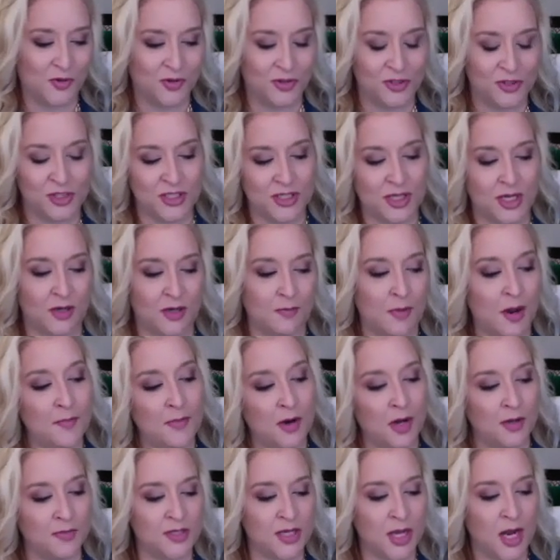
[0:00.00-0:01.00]
She's like, "My
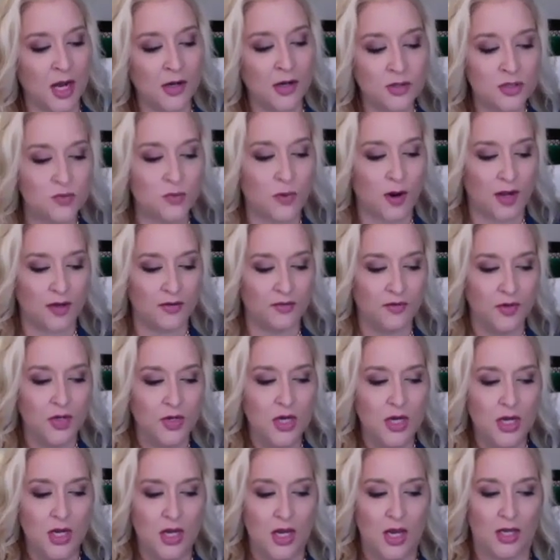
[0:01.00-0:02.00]
mom's a housewife,"
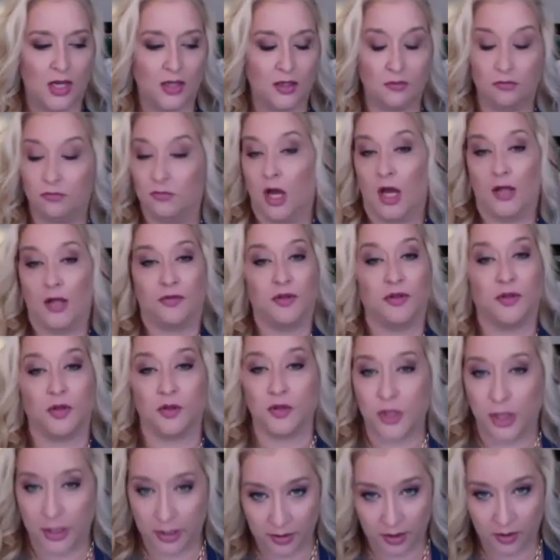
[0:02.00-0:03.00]
and not that
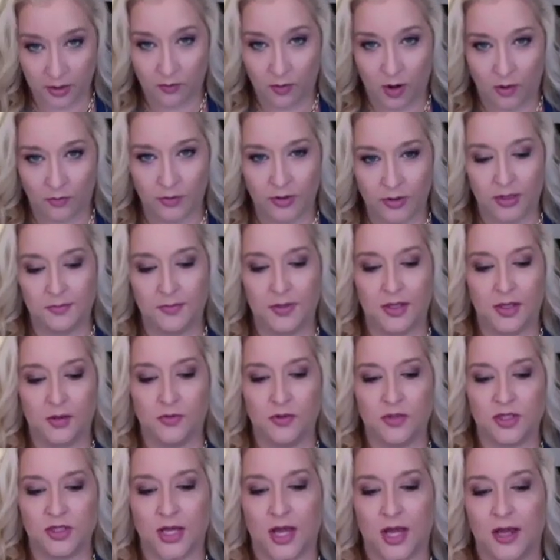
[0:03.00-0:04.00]
there's anything wrong with it, but it
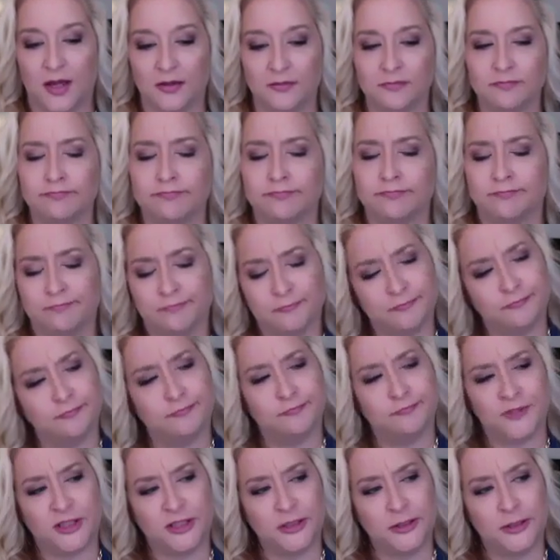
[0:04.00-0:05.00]
was mm. like,
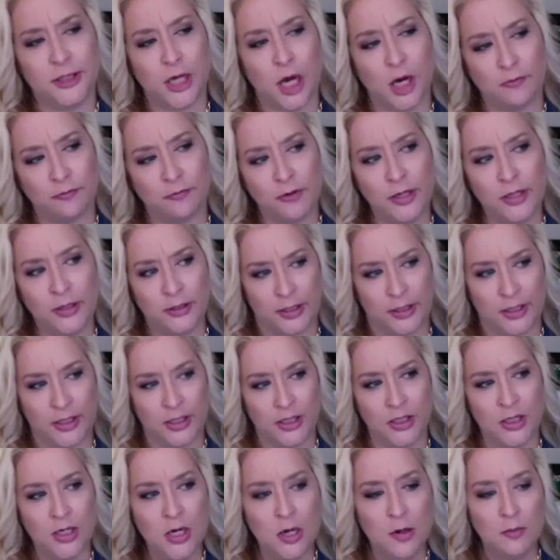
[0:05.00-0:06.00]
not
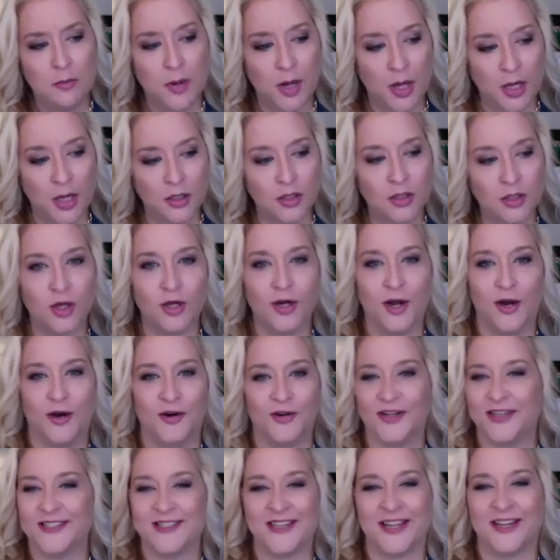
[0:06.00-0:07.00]
really. Yeah. But you
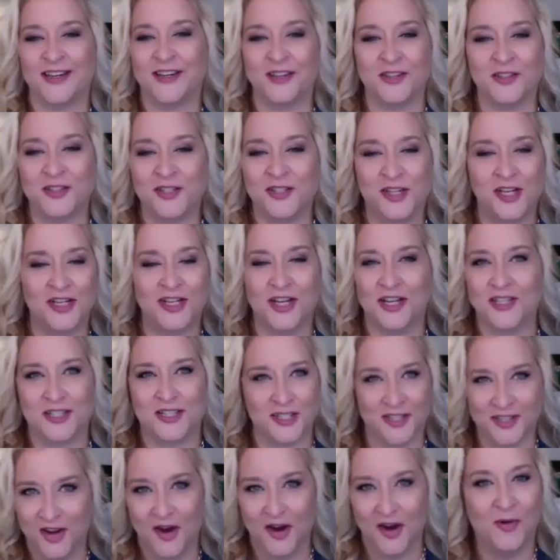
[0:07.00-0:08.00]
know, because she
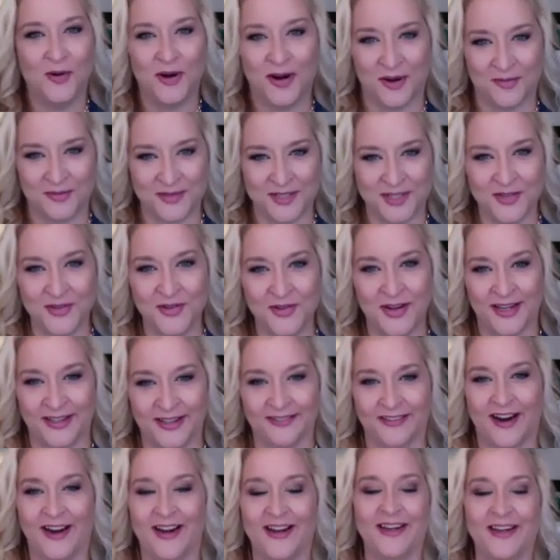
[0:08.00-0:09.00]
doesn't know what I'm doing,
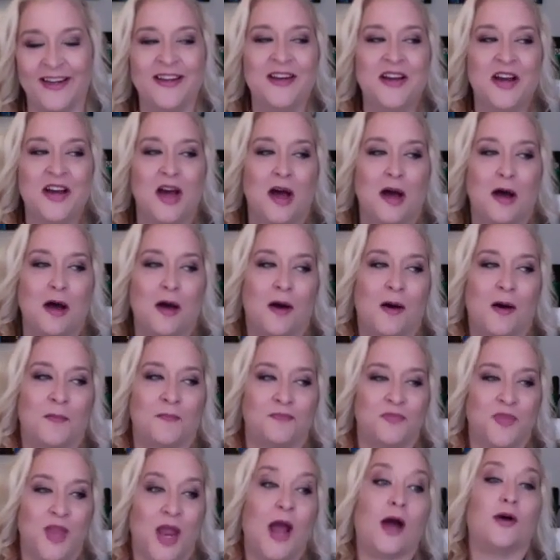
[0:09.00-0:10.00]
right? Yeah.
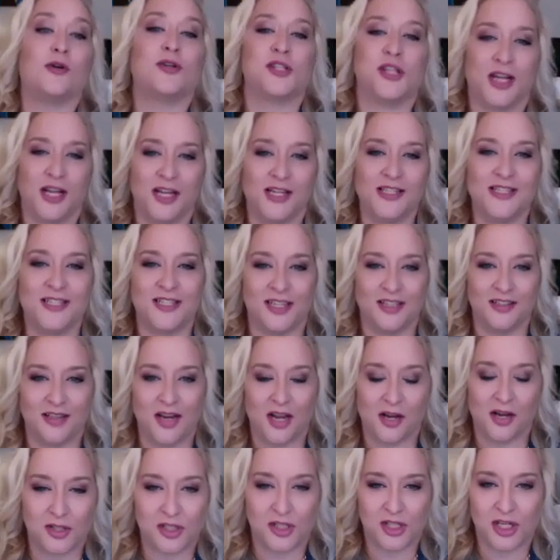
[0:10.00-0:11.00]
Um, now she gets it.
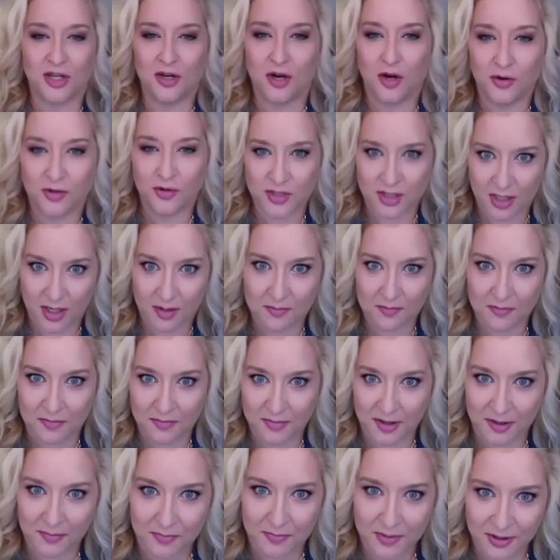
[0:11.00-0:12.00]
Now she knows that I'm
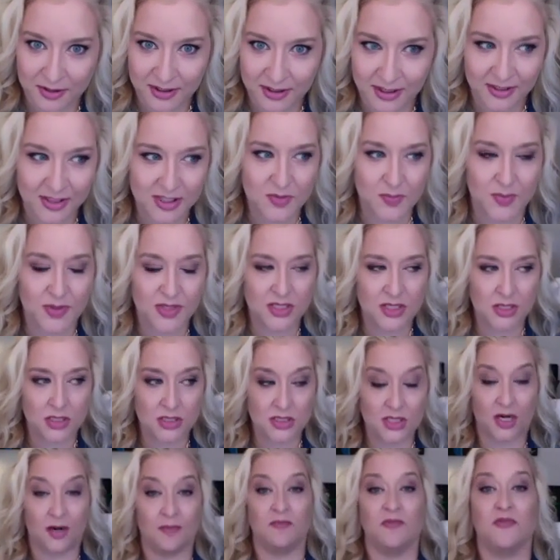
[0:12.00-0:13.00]
like building this
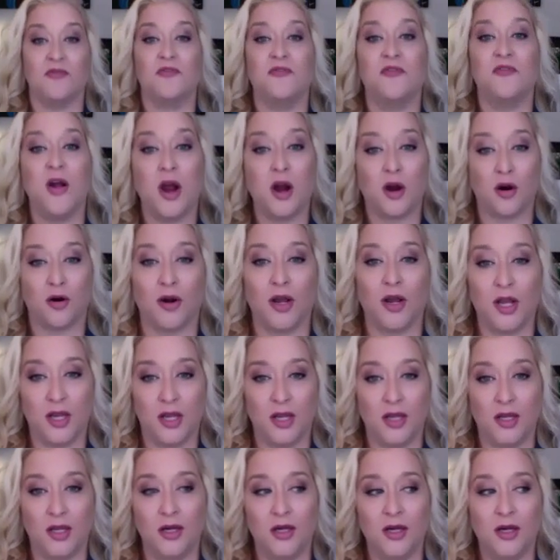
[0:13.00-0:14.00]
business, and I'm
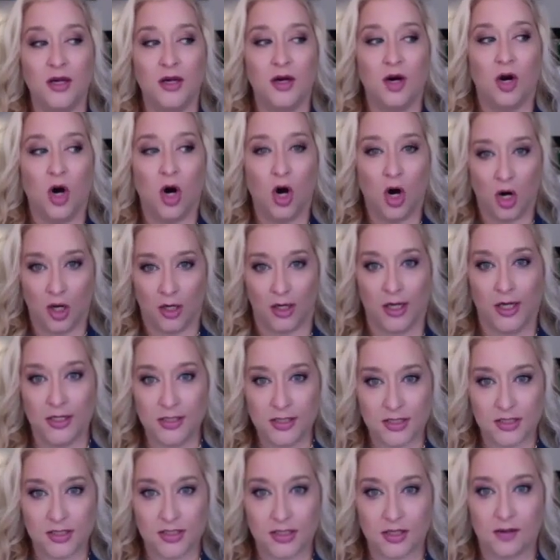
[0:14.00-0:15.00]
very
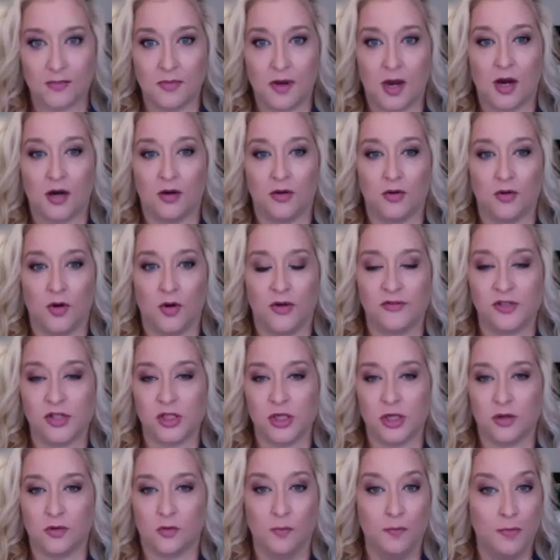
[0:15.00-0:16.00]
honest about if
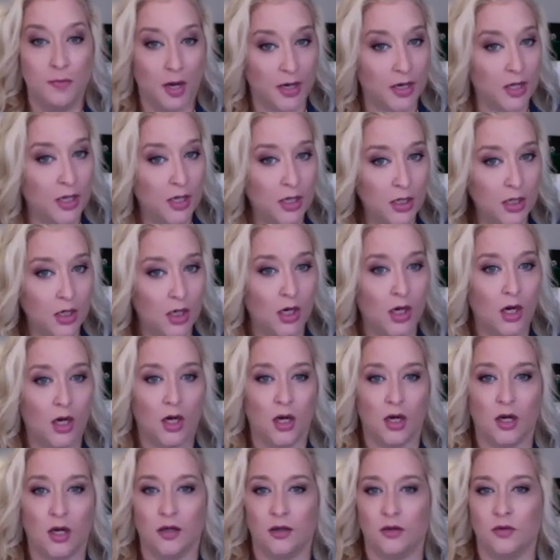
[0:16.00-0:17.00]
she money
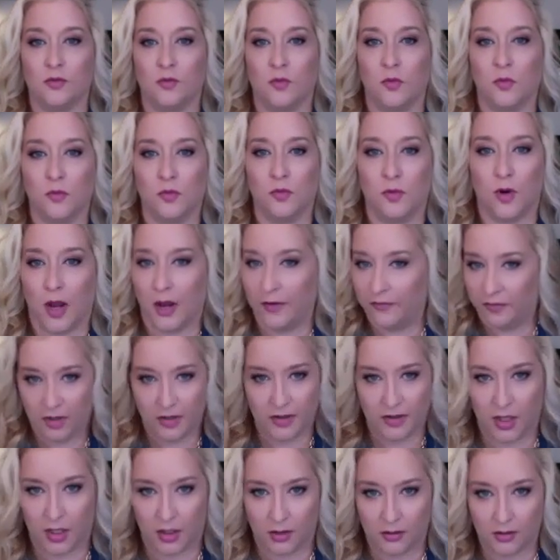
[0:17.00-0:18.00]
uh
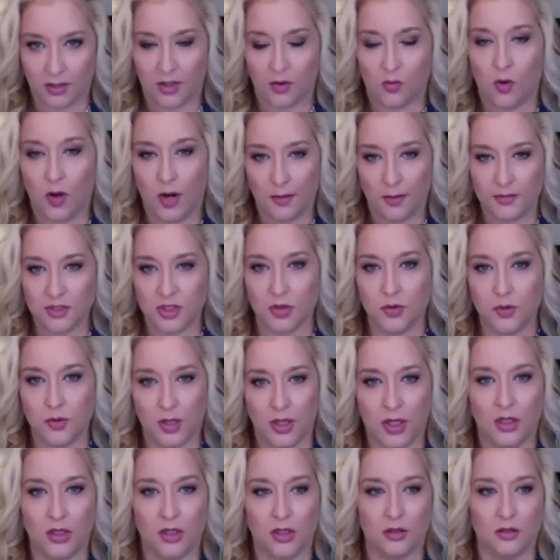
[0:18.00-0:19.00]
everything like what i'm
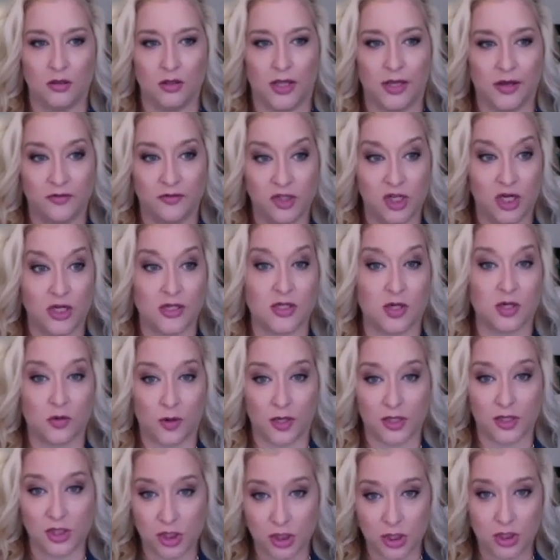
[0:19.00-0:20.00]
doing and like if she has a
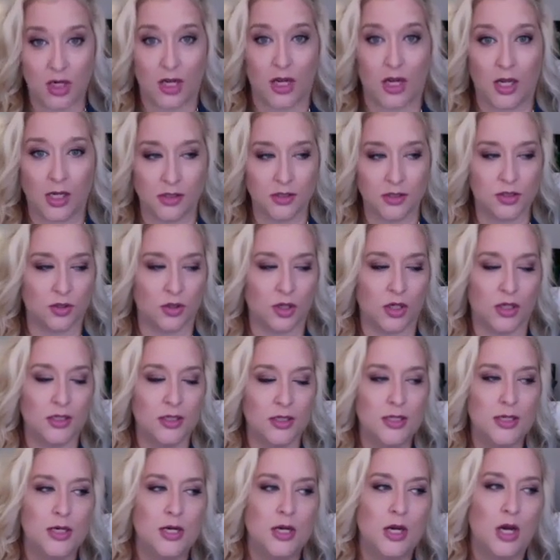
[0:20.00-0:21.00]
question i answer
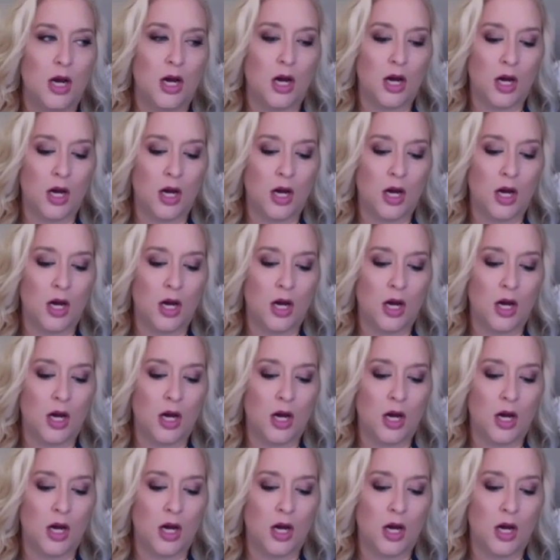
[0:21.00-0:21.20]
it mm-hmm.